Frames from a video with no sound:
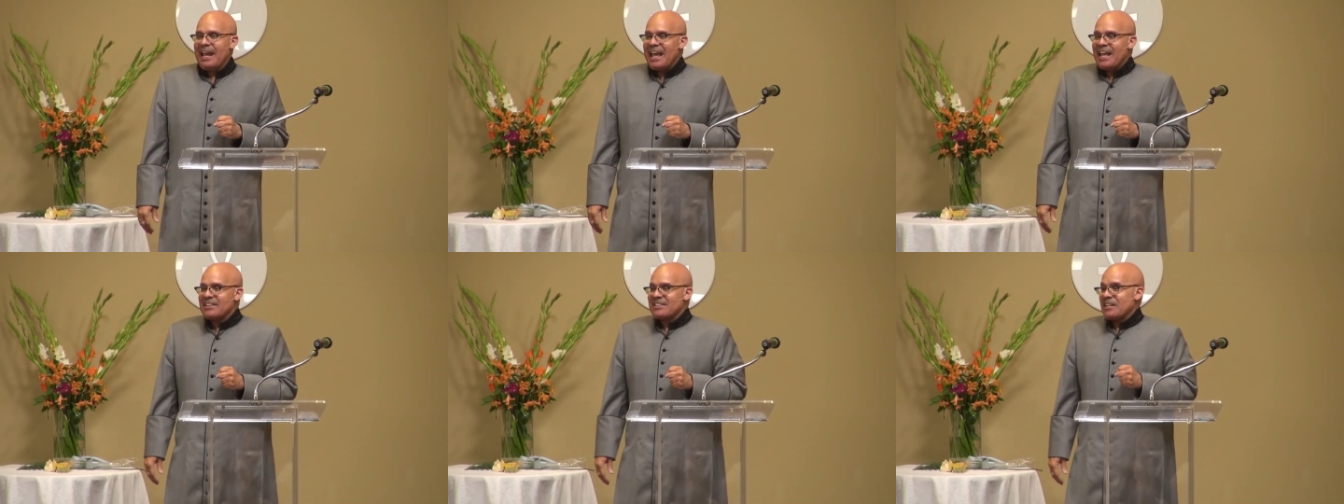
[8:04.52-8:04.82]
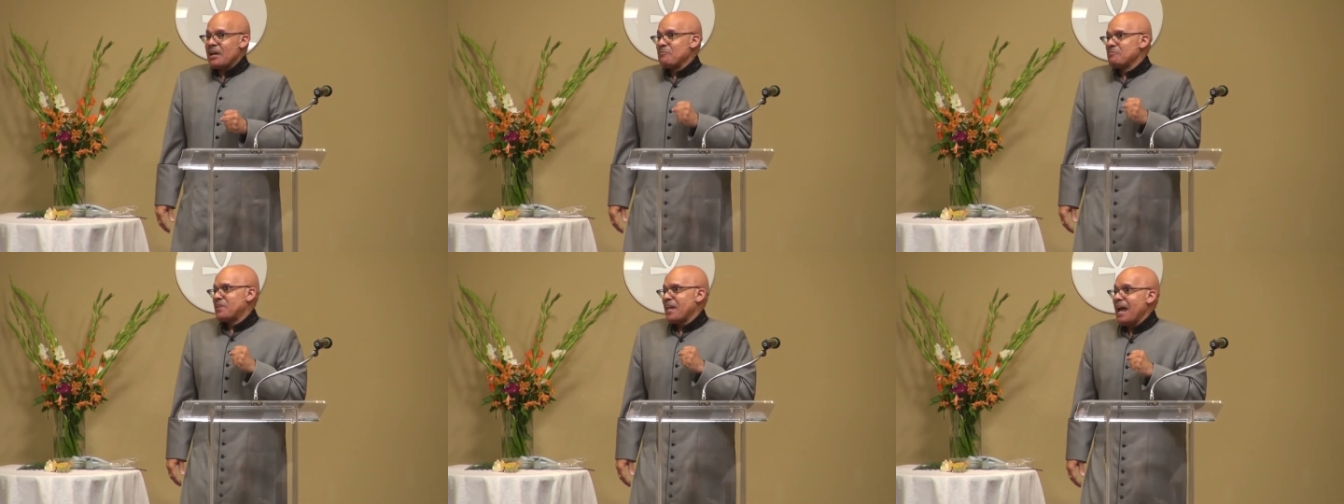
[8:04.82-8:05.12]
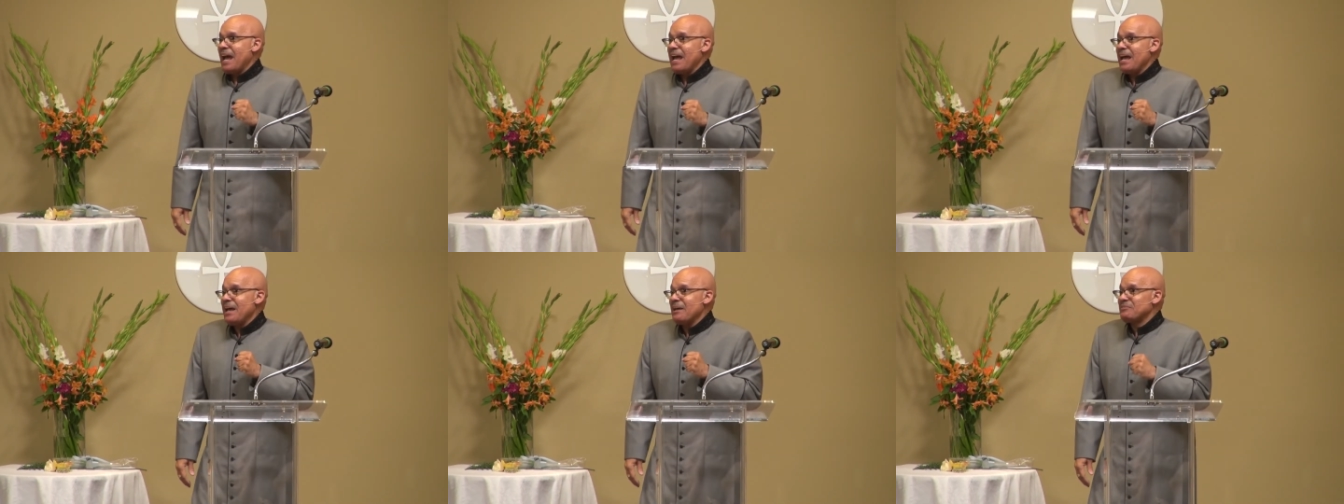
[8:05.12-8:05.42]

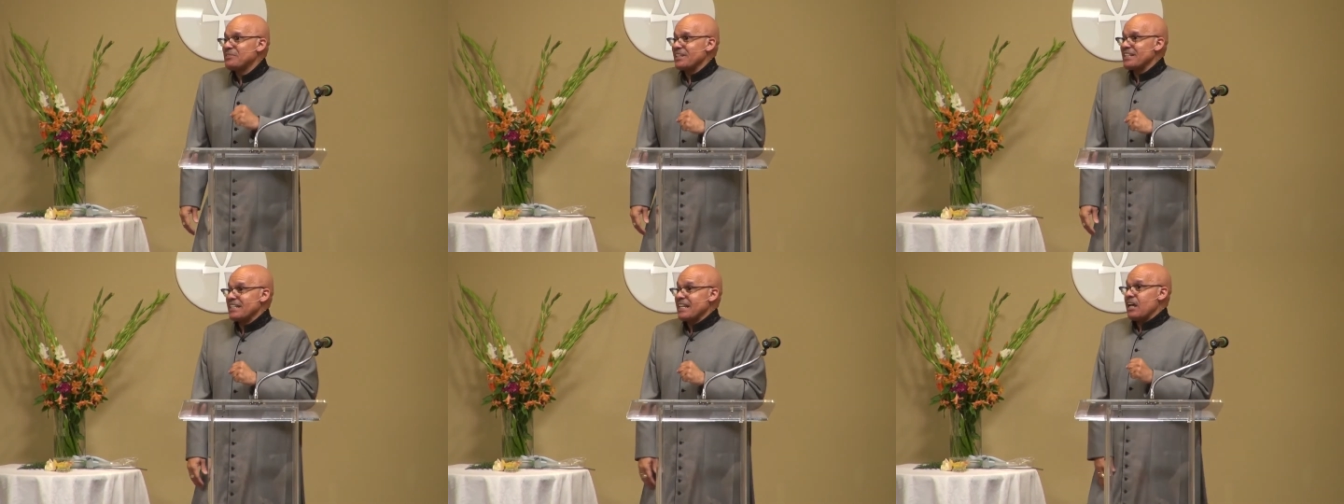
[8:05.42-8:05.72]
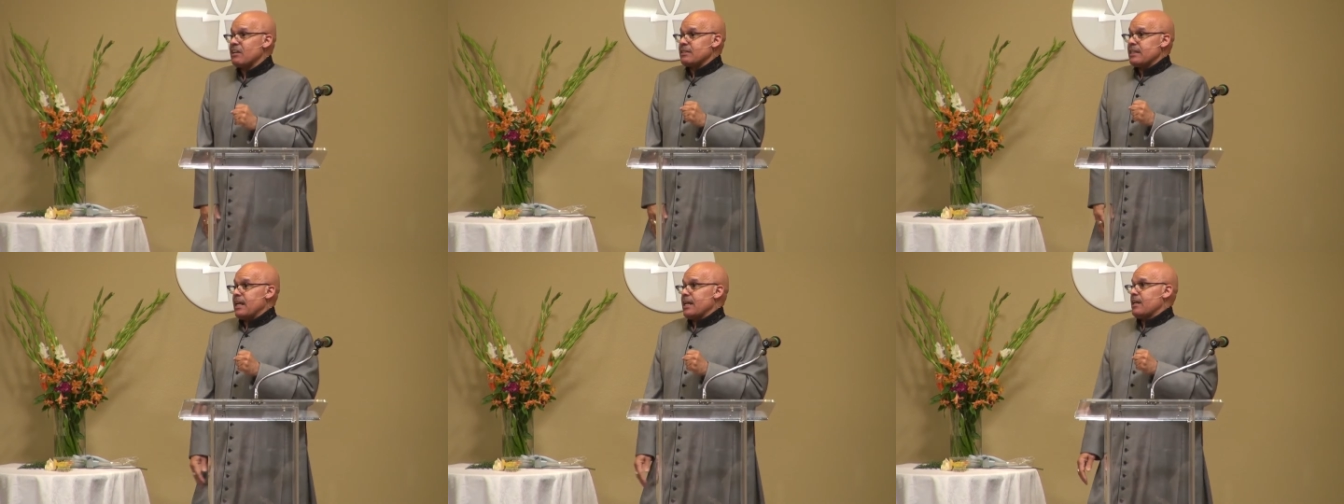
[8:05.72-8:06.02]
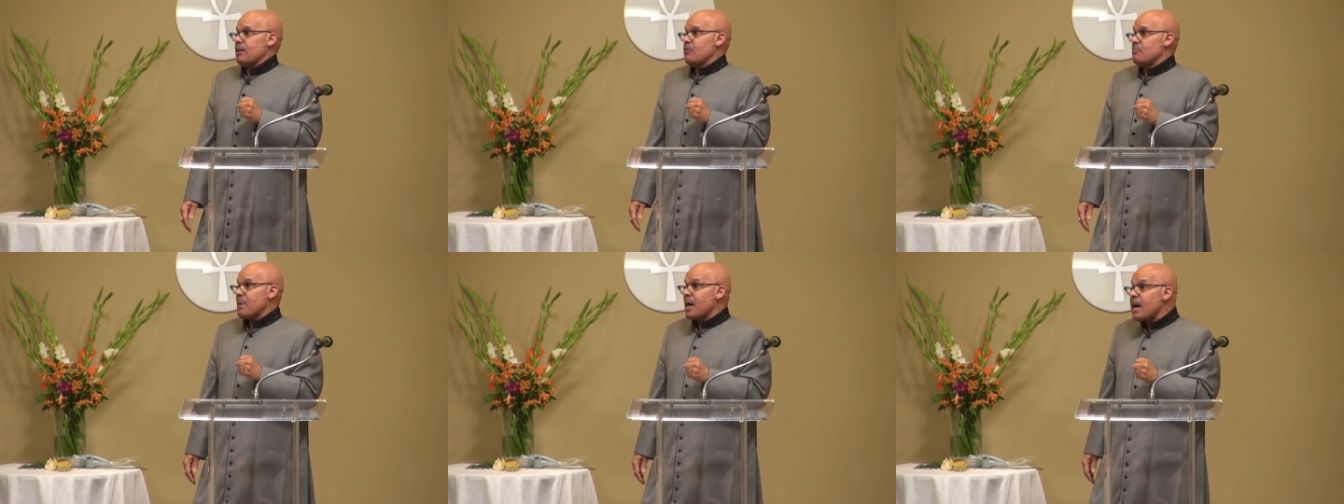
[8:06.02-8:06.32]
Sometimes it sounds like
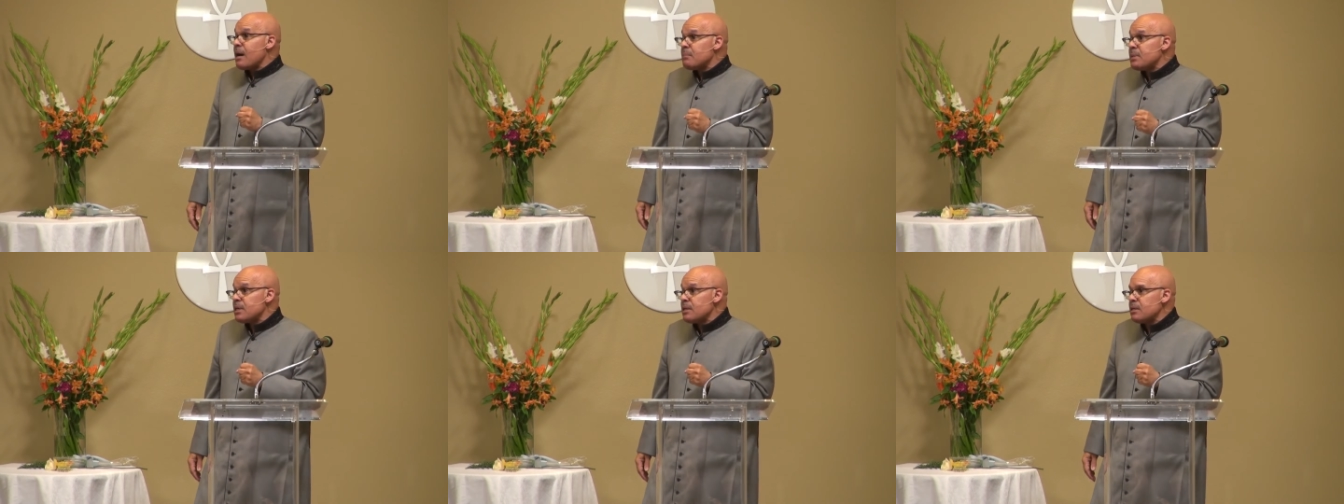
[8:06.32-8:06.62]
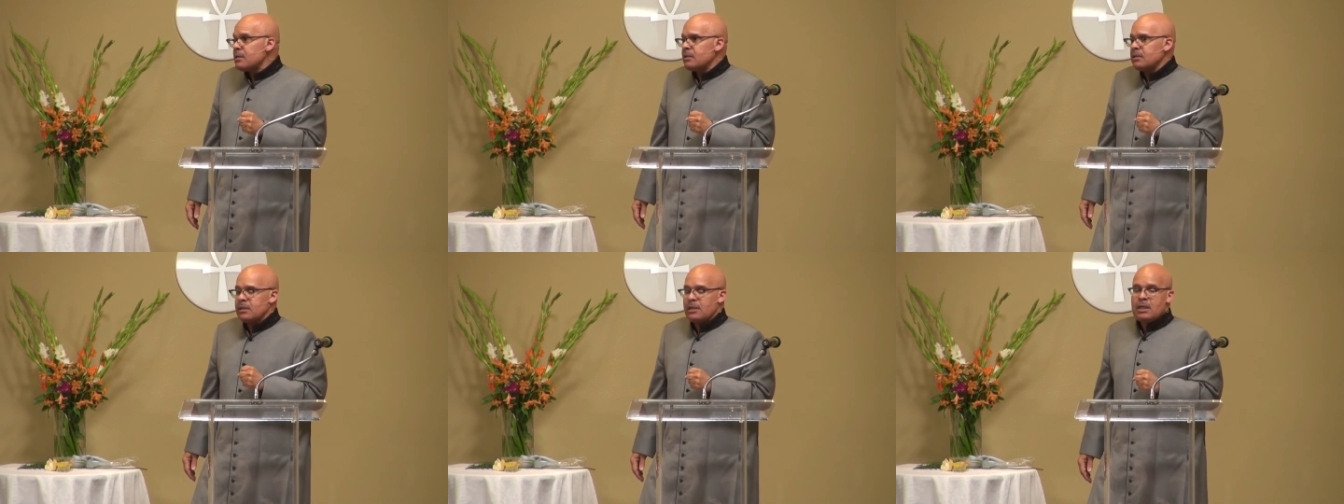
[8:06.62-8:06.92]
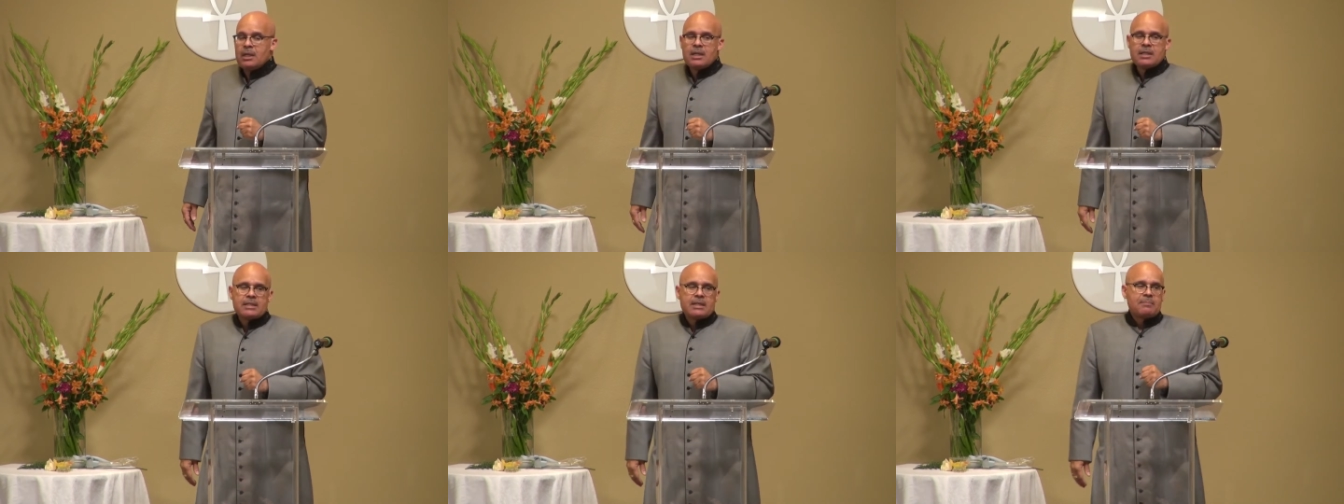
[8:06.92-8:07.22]
your mama.
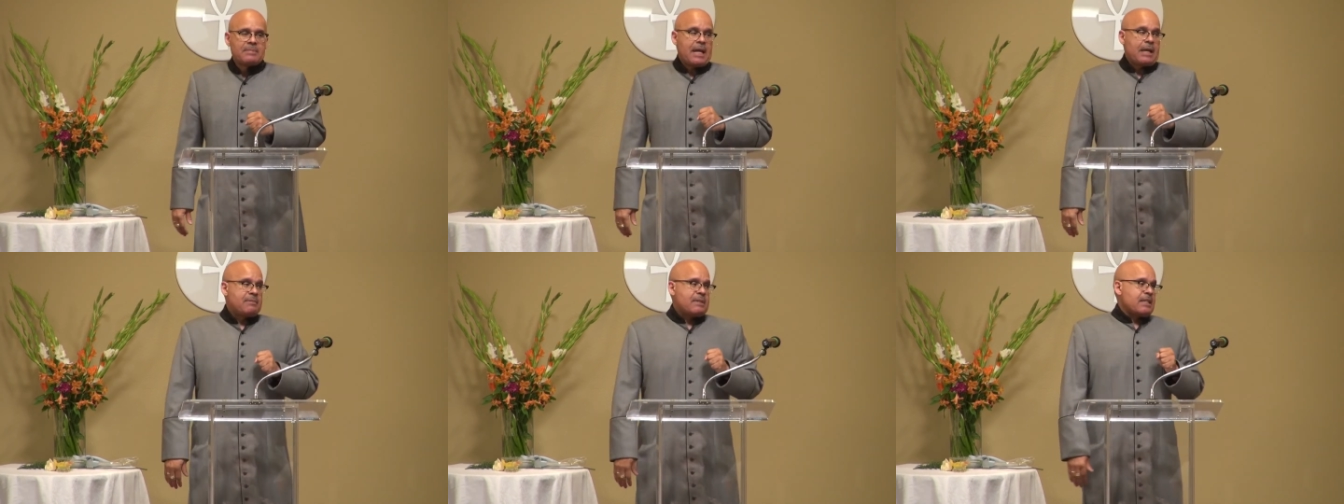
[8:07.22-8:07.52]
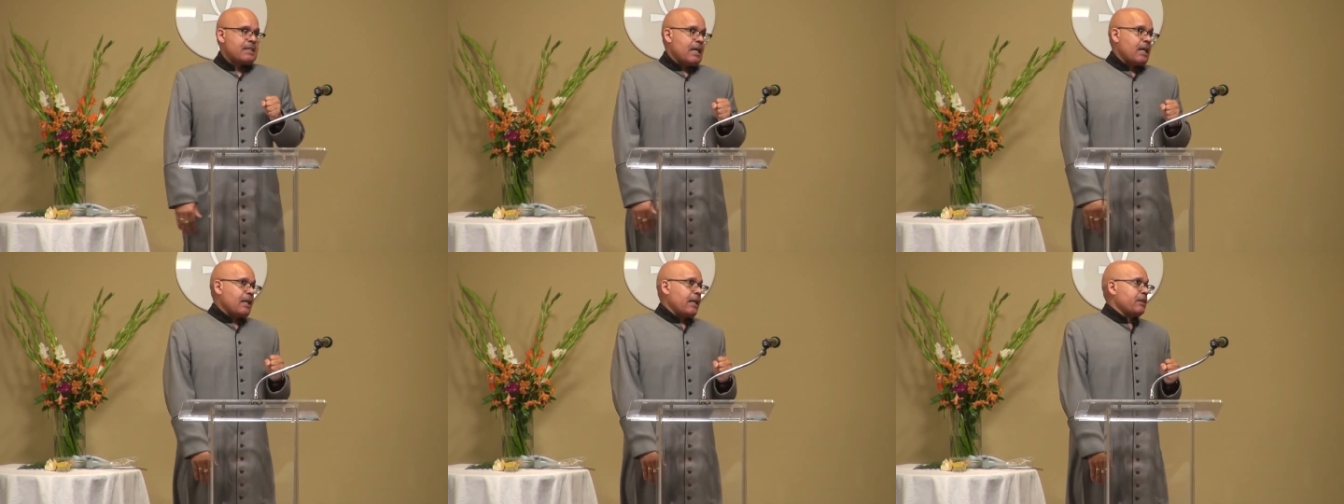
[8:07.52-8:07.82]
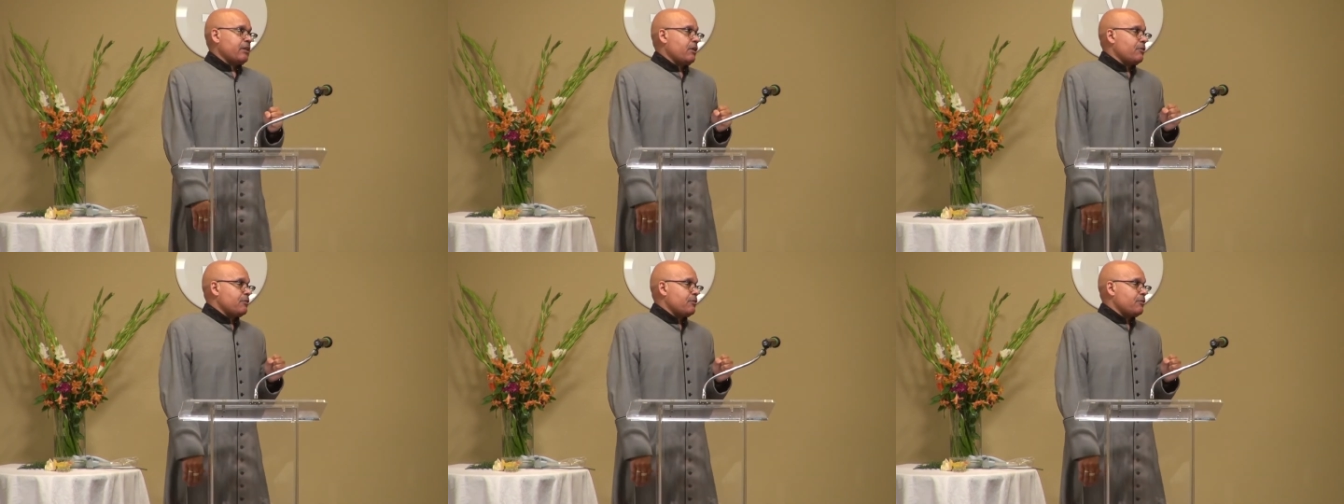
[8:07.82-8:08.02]
Sometimes it sounds like your